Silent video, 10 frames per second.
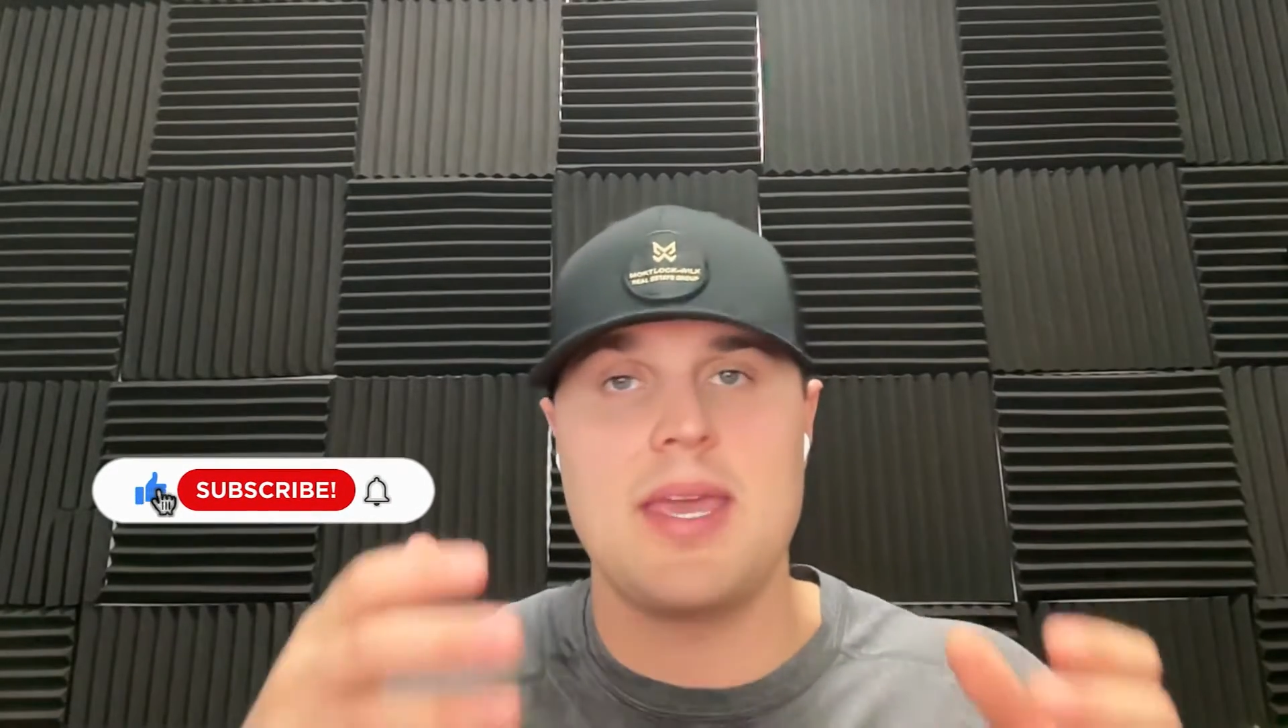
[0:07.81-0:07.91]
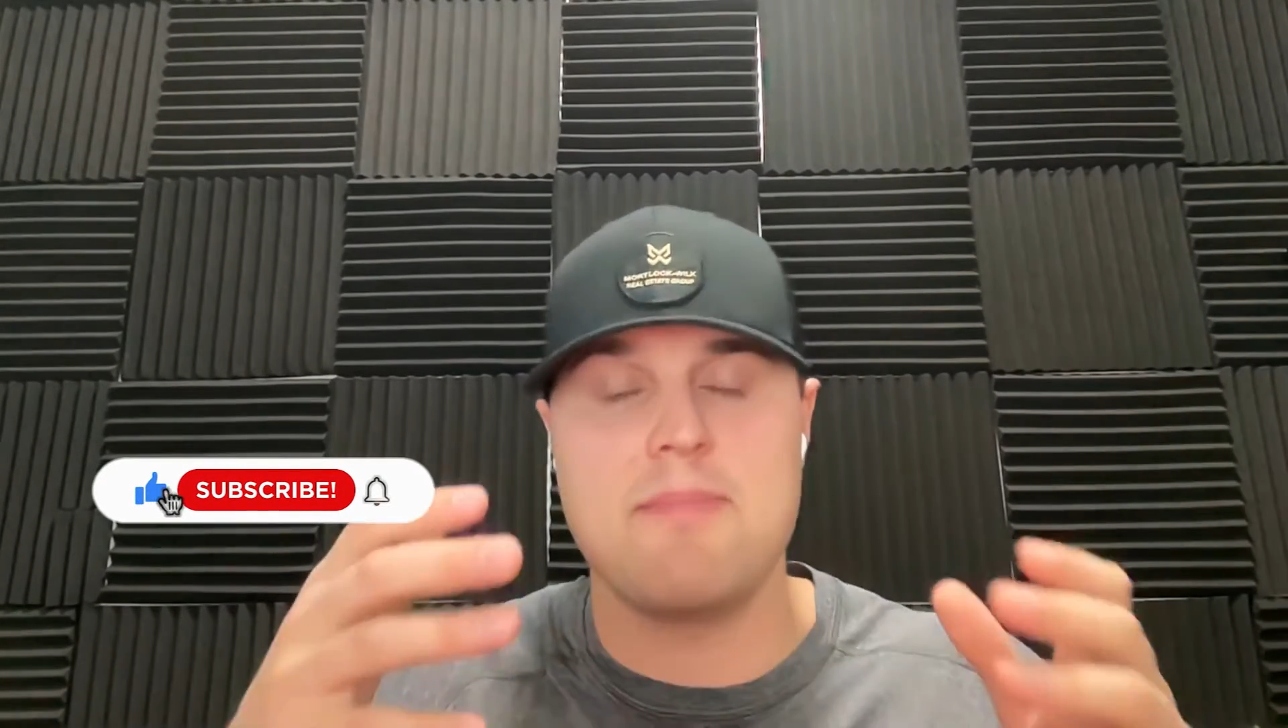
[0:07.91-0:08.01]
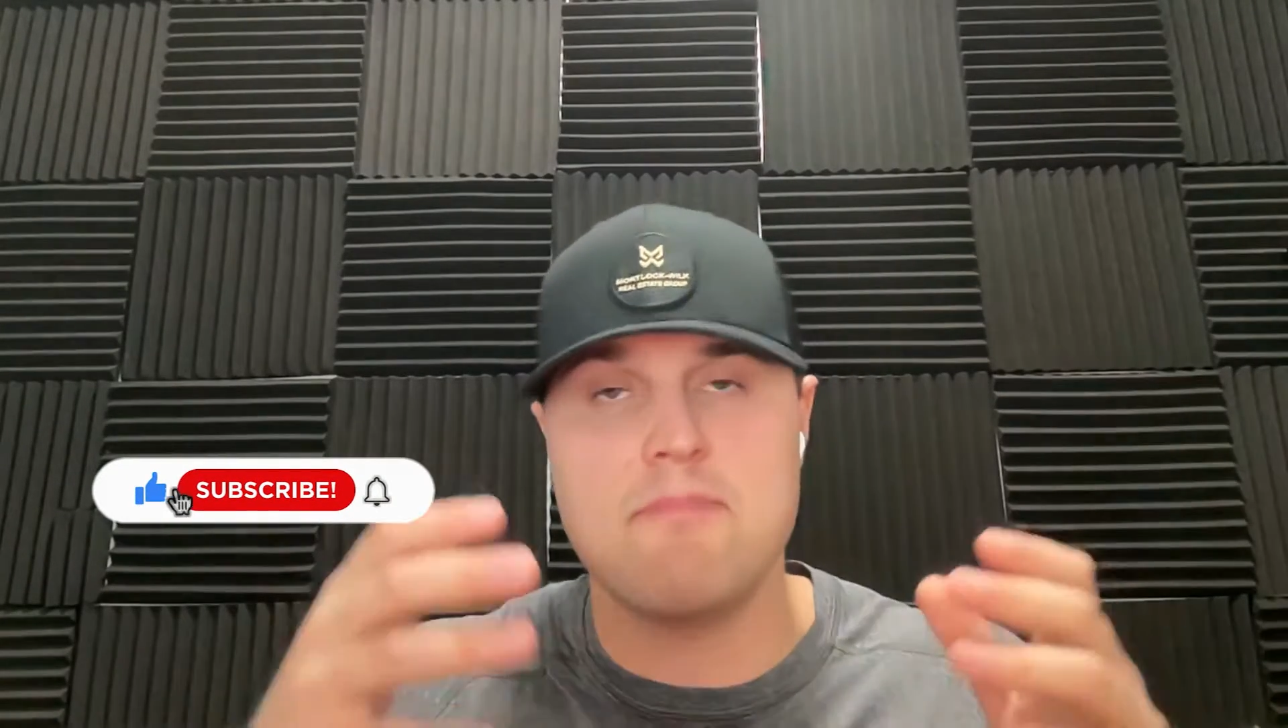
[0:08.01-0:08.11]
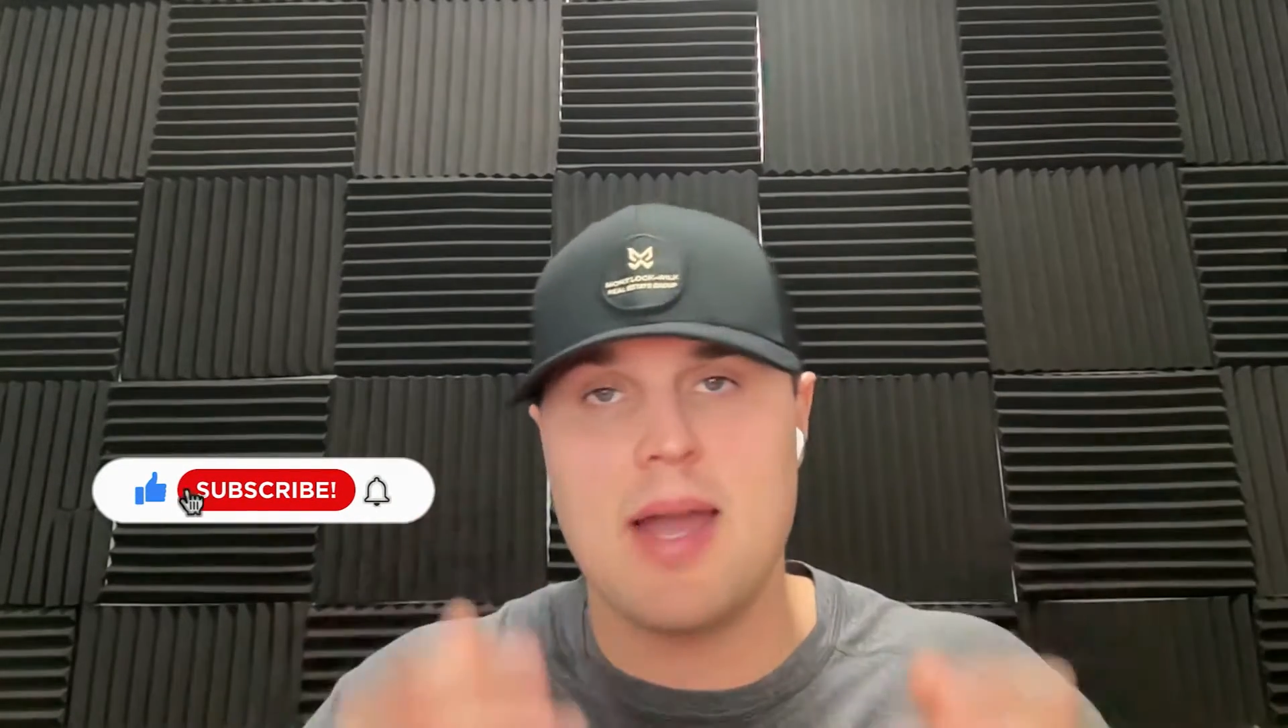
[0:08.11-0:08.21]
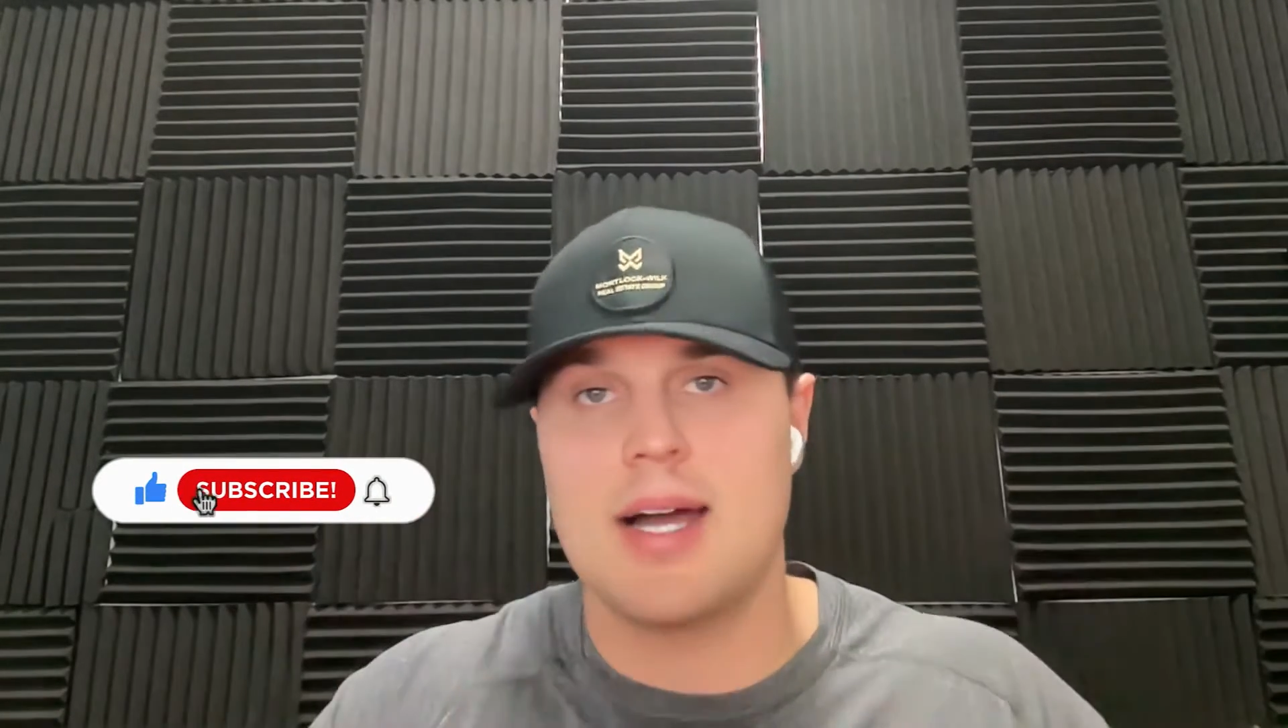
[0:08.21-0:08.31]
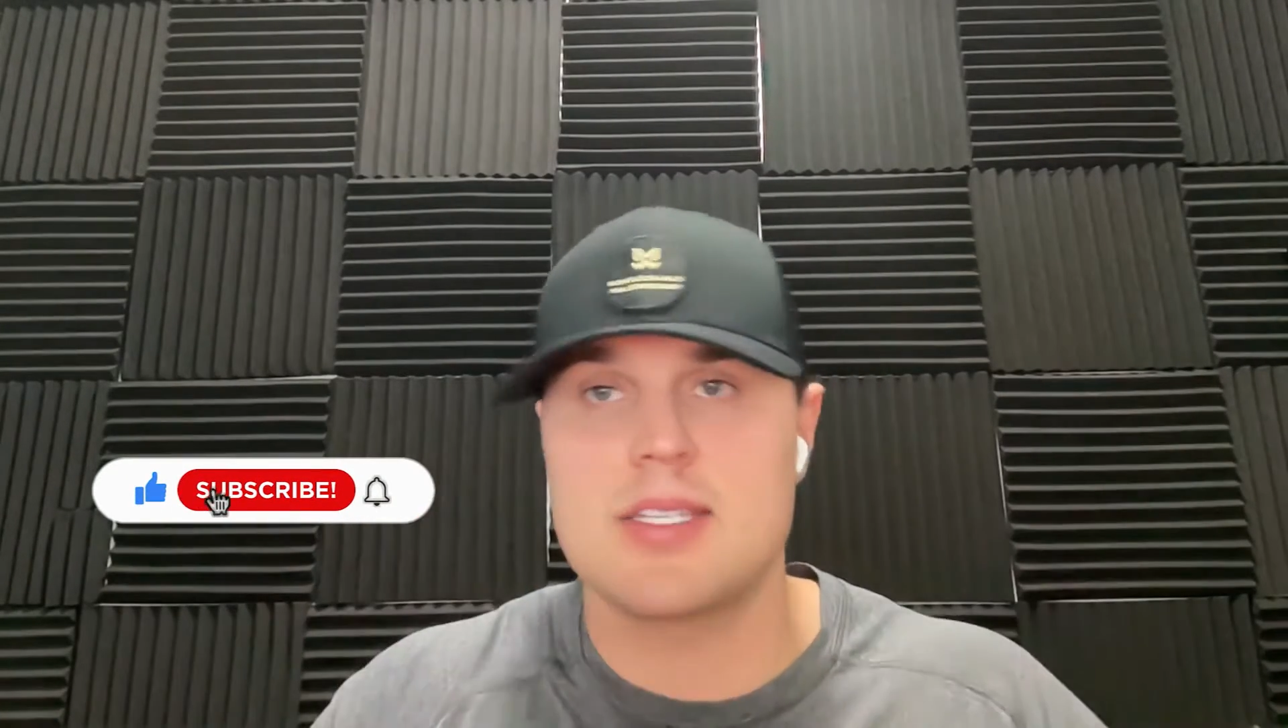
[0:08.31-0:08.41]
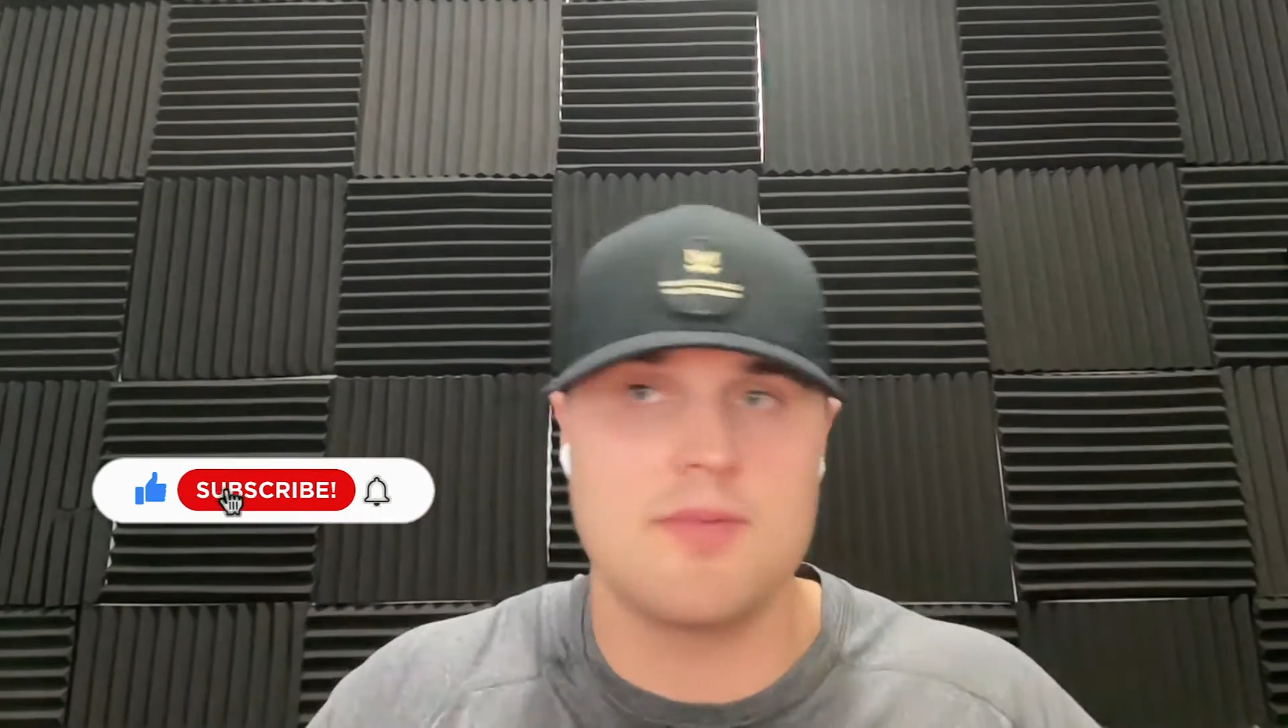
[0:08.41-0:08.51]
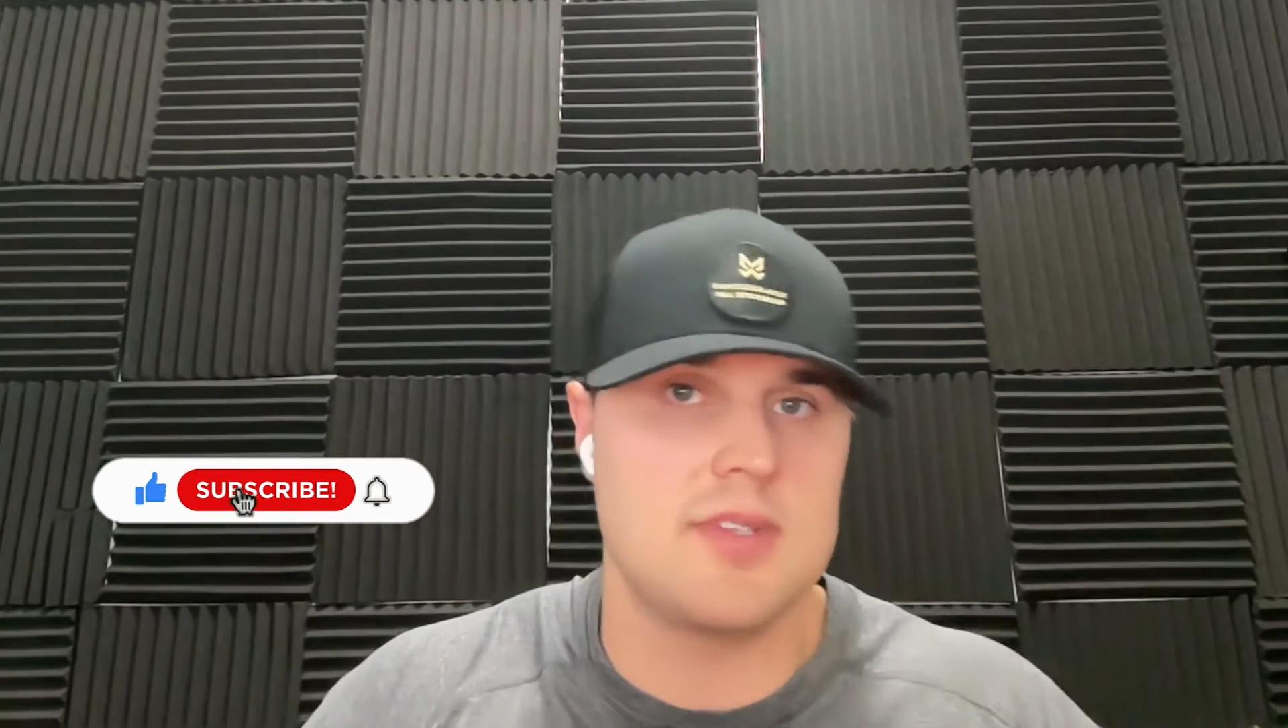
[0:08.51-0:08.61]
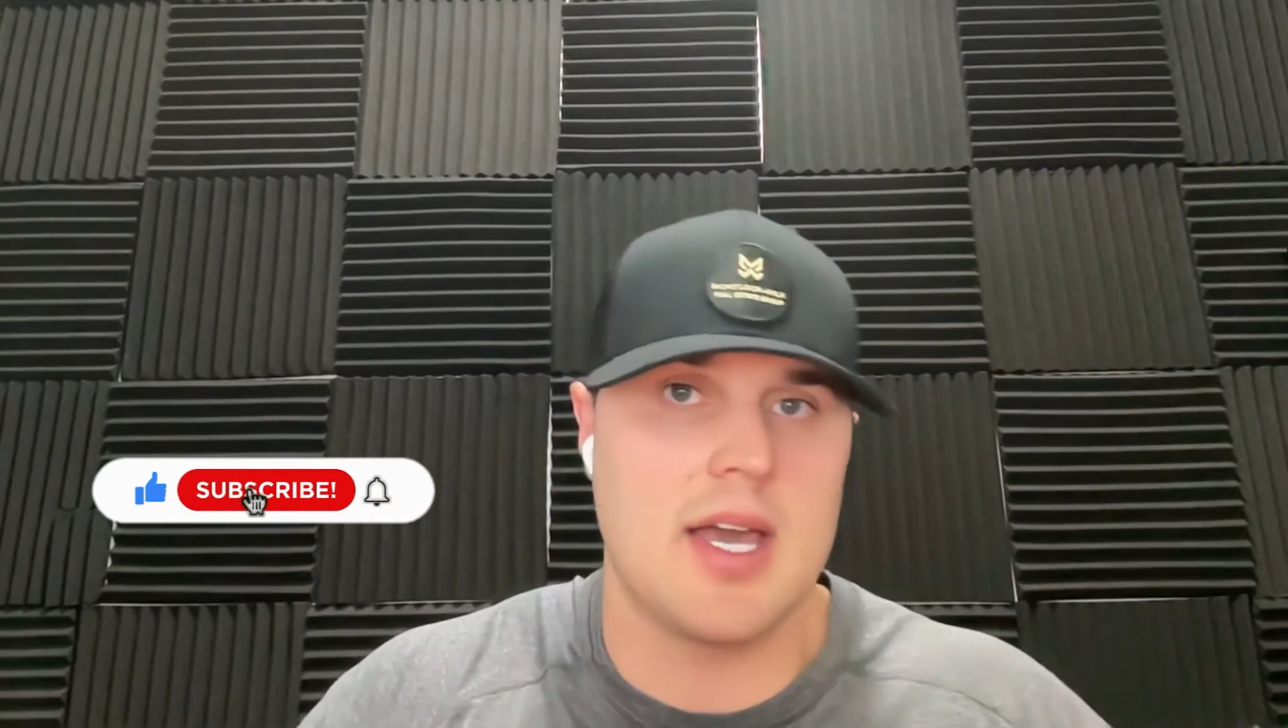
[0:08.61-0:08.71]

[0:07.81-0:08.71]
a massive